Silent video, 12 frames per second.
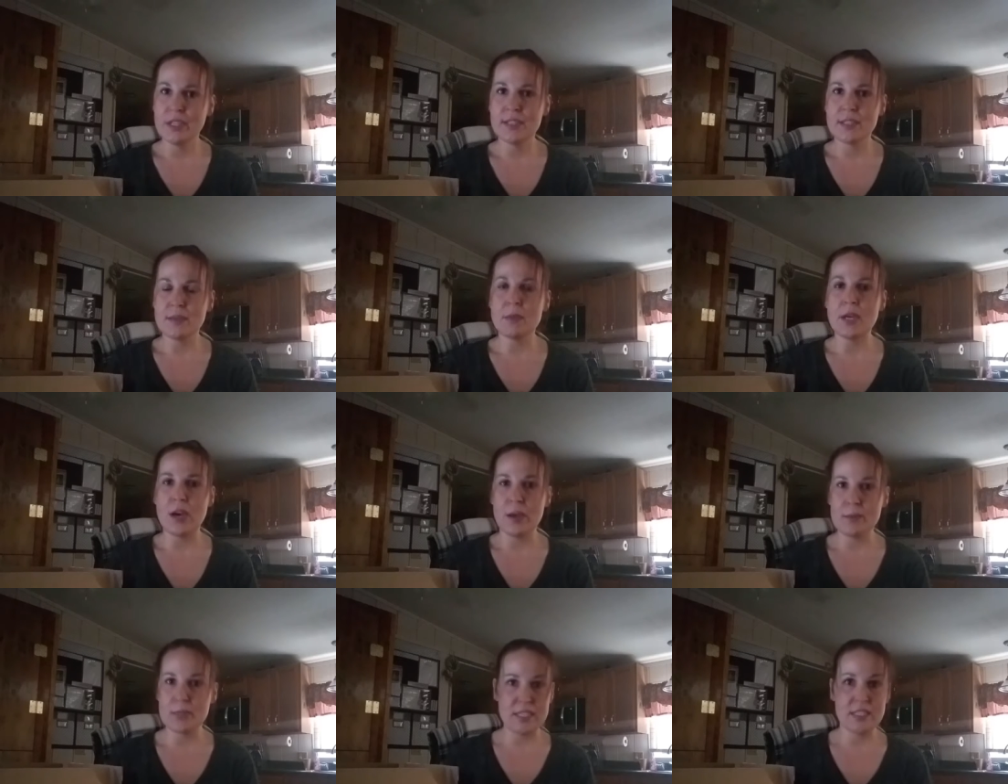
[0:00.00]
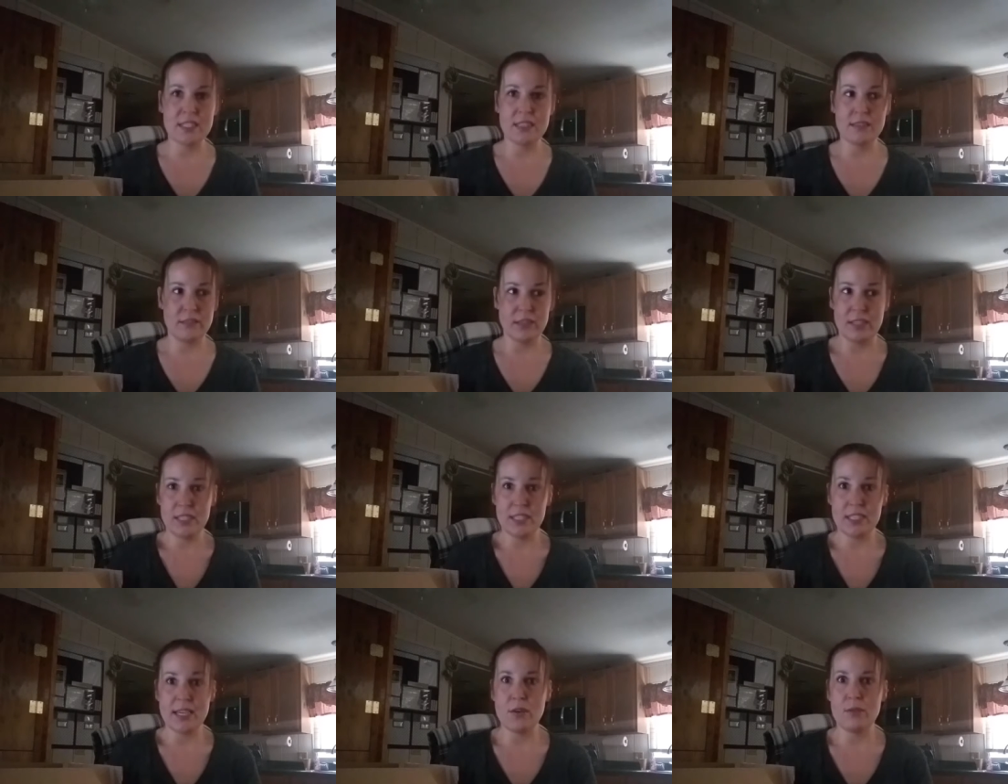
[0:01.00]
Sometimes these, it's a
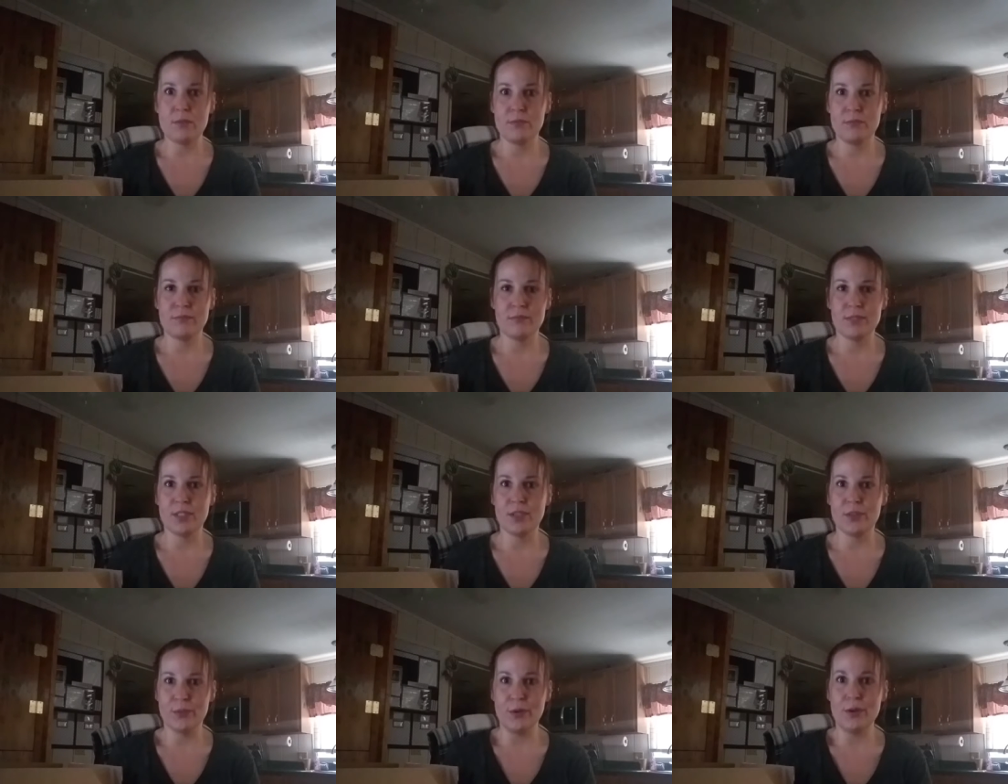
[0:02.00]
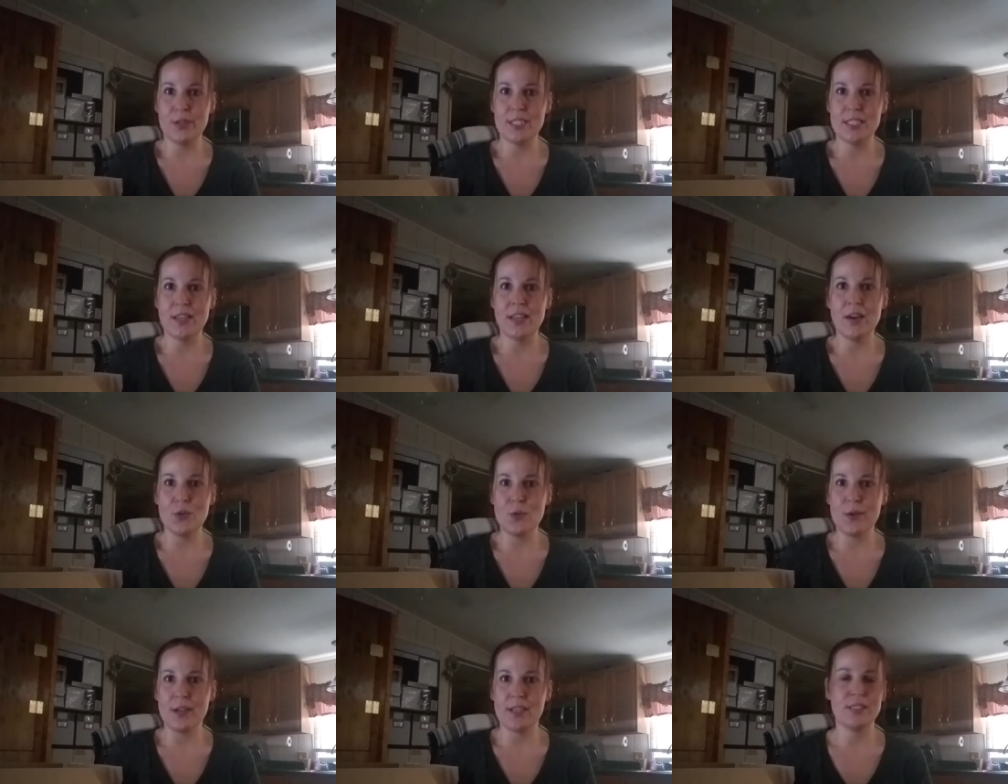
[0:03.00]
sale. You know, they're going to sell out
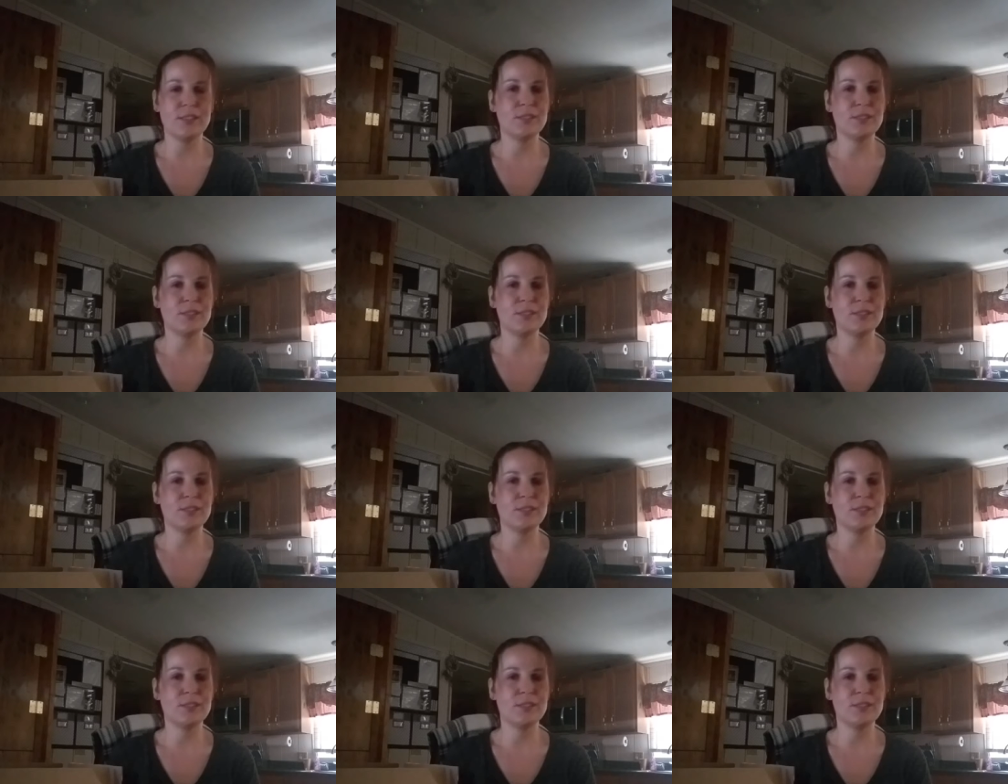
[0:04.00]
quick.